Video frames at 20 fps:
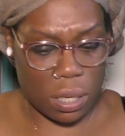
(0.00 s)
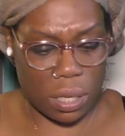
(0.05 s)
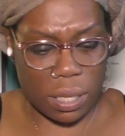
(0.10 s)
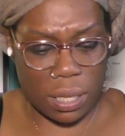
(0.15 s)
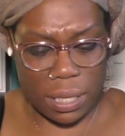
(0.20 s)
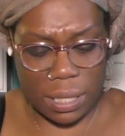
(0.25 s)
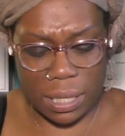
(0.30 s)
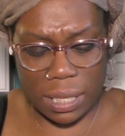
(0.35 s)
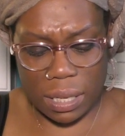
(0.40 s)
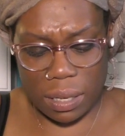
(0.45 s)

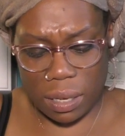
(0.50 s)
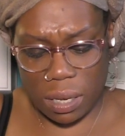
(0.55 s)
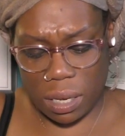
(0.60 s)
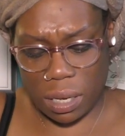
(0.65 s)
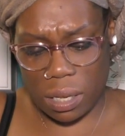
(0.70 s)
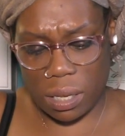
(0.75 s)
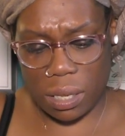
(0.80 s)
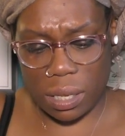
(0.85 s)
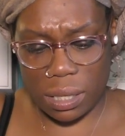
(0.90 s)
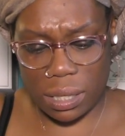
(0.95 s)
Let's see.
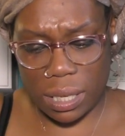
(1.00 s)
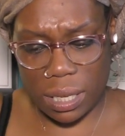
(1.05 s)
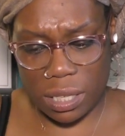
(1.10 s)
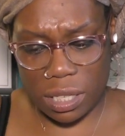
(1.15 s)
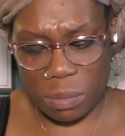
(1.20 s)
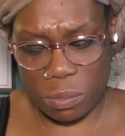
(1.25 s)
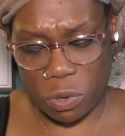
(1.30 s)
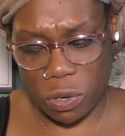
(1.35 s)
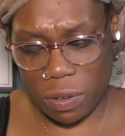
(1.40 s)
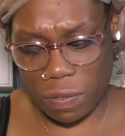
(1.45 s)
Let's get
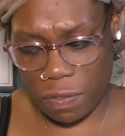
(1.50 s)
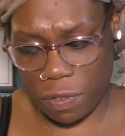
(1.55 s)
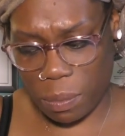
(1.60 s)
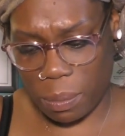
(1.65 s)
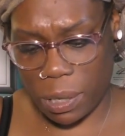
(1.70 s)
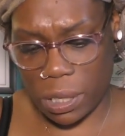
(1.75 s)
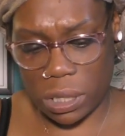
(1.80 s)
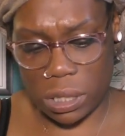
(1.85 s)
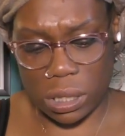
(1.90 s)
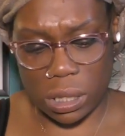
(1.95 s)
some more
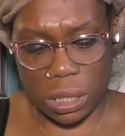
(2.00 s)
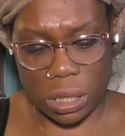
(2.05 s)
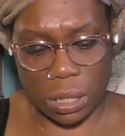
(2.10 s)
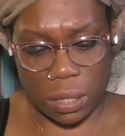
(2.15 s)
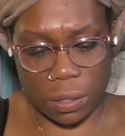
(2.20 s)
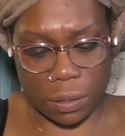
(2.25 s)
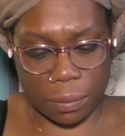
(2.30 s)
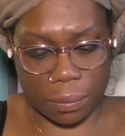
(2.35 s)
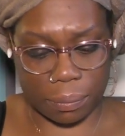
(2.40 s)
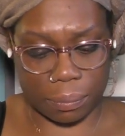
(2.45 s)
information
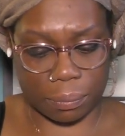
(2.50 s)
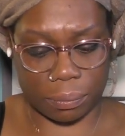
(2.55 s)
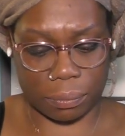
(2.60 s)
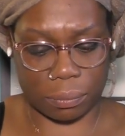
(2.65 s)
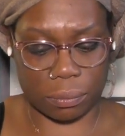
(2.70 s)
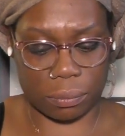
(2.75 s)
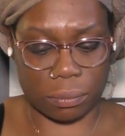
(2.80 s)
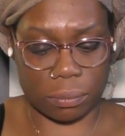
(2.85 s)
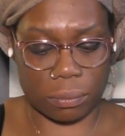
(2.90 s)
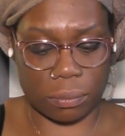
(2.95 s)
here.
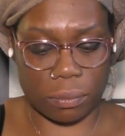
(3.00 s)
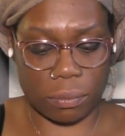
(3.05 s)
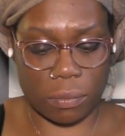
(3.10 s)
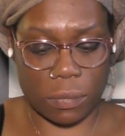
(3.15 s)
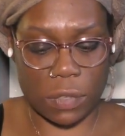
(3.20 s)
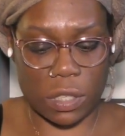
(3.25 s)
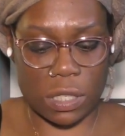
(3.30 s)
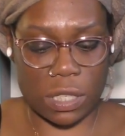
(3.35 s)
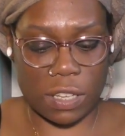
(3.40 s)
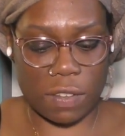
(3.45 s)

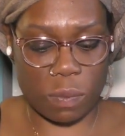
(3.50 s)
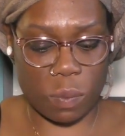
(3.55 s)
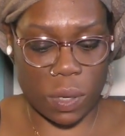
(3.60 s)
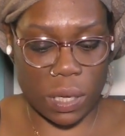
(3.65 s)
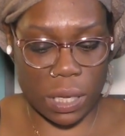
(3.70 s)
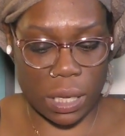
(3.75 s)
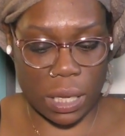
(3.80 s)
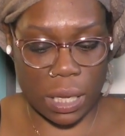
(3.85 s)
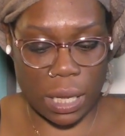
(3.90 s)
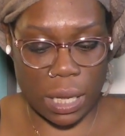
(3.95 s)
See if we
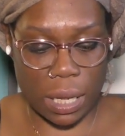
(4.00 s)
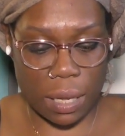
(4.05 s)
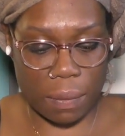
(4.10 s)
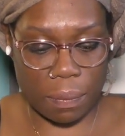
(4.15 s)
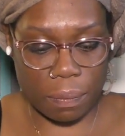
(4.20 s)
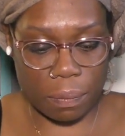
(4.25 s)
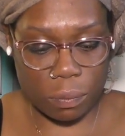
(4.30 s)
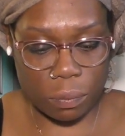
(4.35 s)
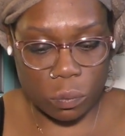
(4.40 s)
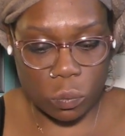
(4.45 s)
can get
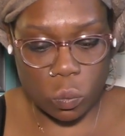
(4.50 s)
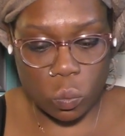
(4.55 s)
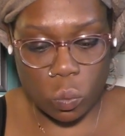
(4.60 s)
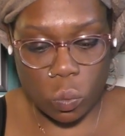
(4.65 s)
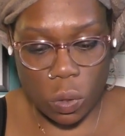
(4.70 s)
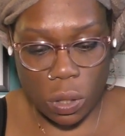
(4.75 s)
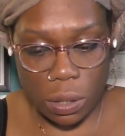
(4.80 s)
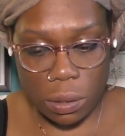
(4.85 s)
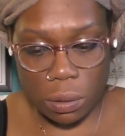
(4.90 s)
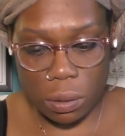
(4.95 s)

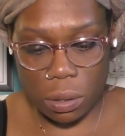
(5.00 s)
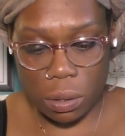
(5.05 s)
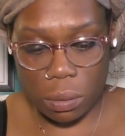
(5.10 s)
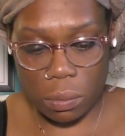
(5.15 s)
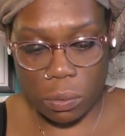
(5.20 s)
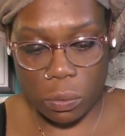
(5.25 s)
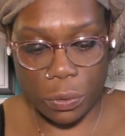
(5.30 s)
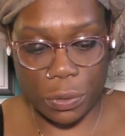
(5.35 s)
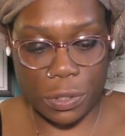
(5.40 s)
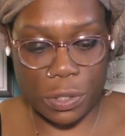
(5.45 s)
one
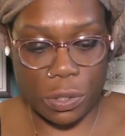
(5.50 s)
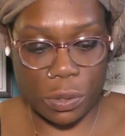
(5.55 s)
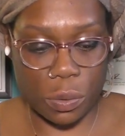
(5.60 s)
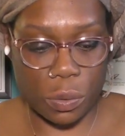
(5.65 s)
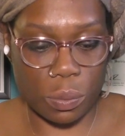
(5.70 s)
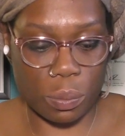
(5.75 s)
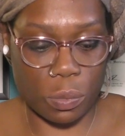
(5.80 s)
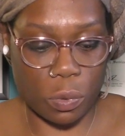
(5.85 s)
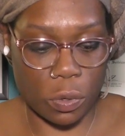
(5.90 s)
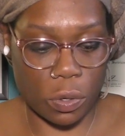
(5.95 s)
or
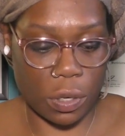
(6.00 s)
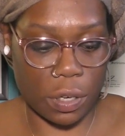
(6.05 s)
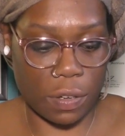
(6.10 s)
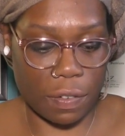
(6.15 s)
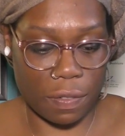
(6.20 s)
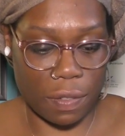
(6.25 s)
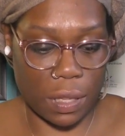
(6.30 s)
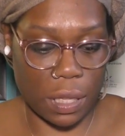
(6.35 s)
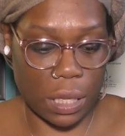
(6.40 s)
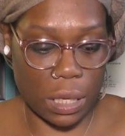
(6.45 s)
two more
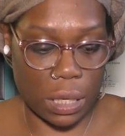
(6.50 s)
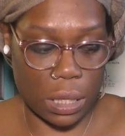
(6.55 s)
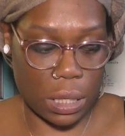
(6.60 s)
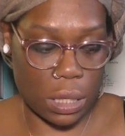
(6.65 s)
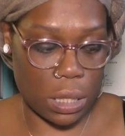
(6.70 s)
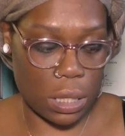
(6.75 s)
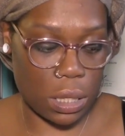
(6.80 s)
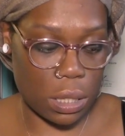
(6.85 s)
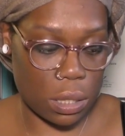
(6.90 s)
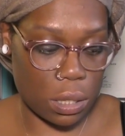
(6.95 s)
of
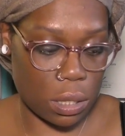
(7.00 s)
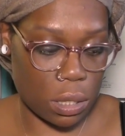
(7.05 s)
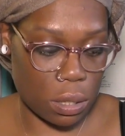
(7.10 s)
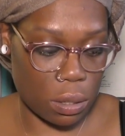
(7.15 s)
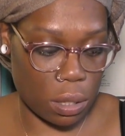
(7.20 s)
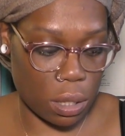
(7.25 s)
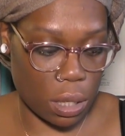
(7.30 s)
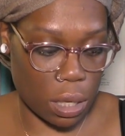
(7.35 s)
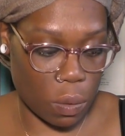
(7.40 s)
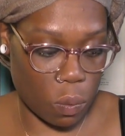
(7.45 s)
these,
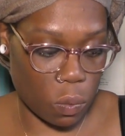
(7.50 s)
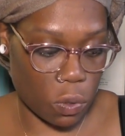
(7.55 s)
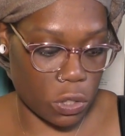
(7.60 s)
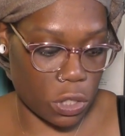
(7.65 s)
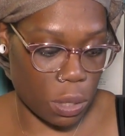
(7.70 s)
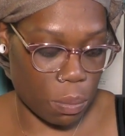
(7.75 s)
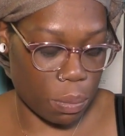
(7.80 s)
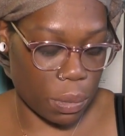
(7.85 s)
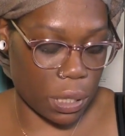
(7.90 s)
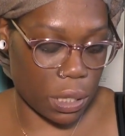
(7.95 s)
and then we'll
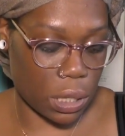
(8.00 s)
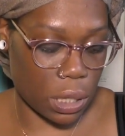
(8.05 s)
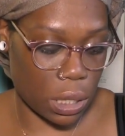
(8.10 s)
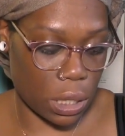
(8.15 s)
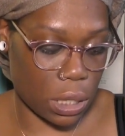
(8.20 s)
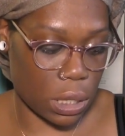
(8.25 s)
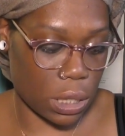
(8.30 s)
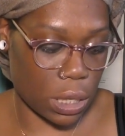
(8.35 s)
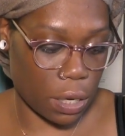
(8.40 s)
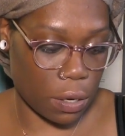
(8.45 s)
jump into
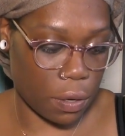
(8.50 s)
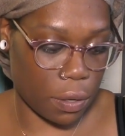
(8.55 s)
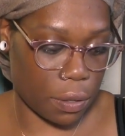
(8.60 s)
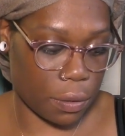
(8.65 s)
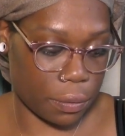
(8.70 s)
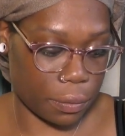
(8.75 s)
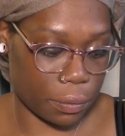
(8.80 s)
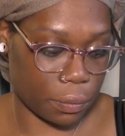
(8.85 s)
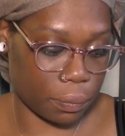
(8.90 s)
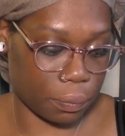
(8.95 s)
the tarot.